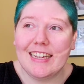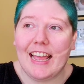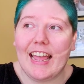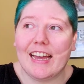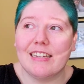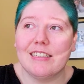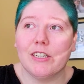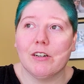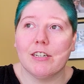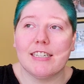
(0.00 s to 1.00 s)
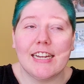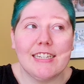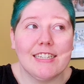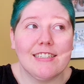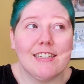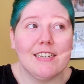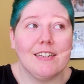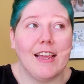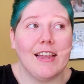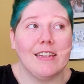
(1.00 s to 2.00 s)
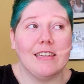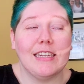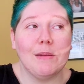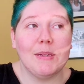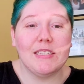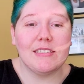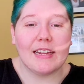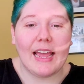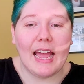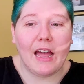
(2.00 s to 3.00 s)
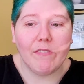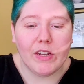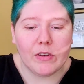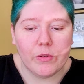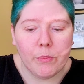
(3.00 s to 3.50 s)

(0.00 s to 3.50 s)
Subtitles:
And there are tendons and ligaments that haven't